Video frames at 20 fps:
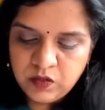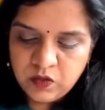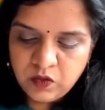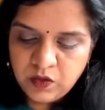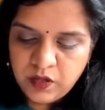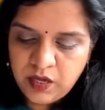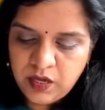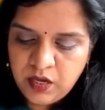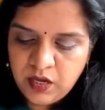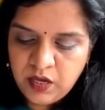
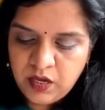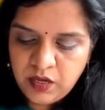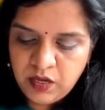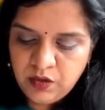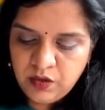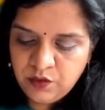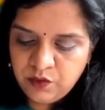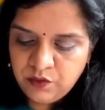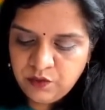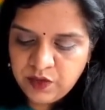
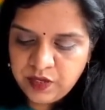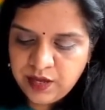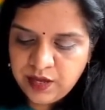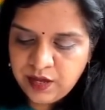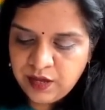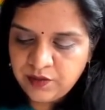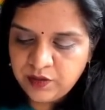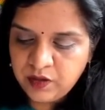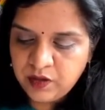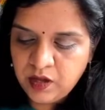Okay, we
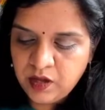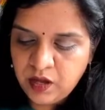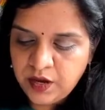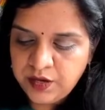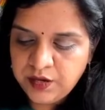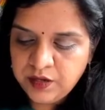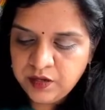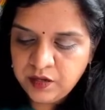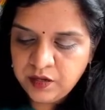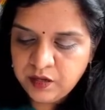have a
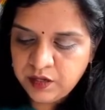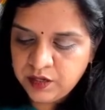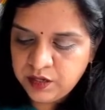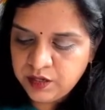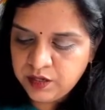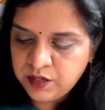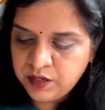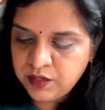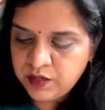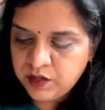garden
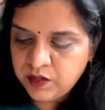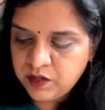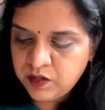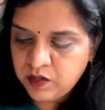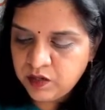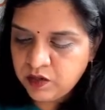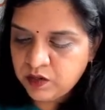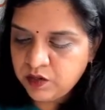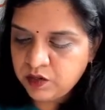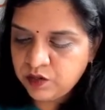
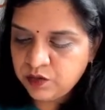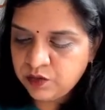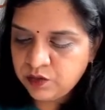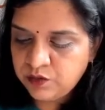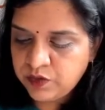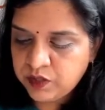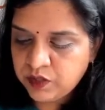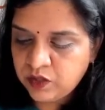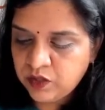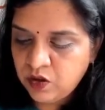here
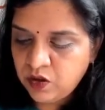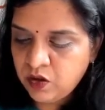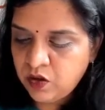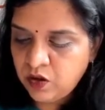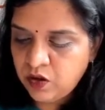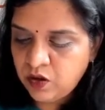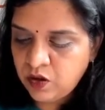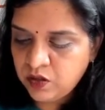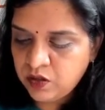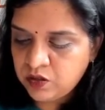with
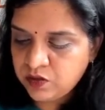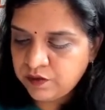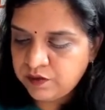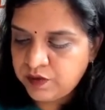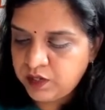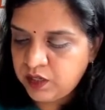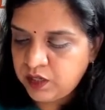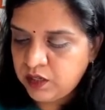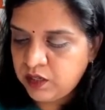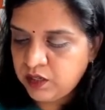lots
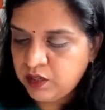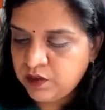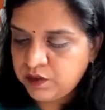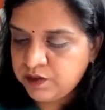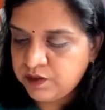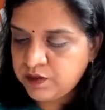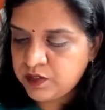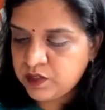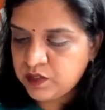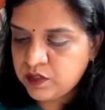of
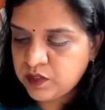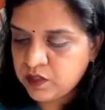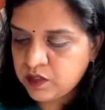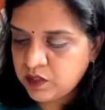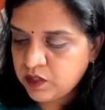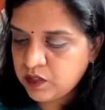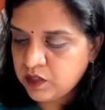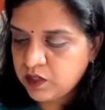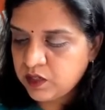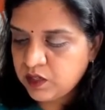leaves.
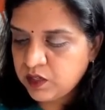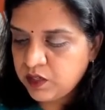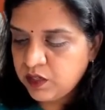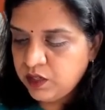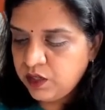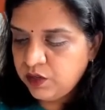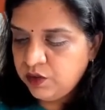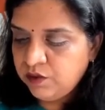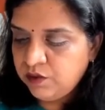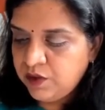
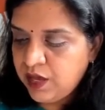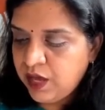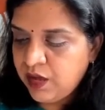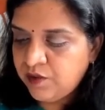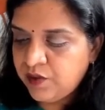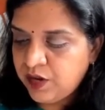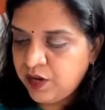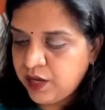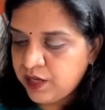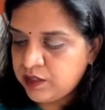We
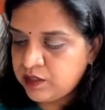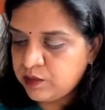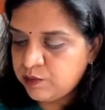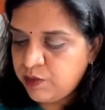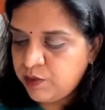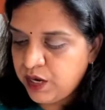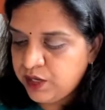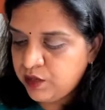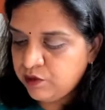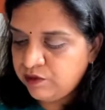have a nice
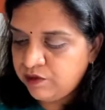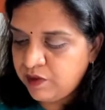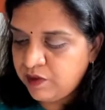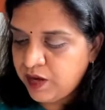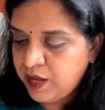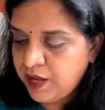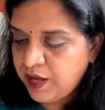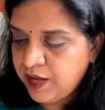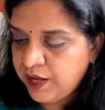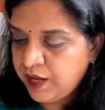
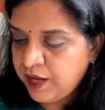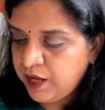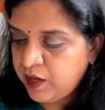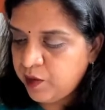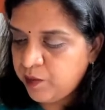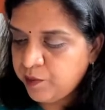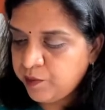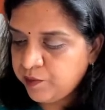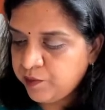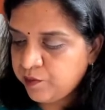
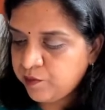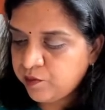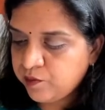butterfly.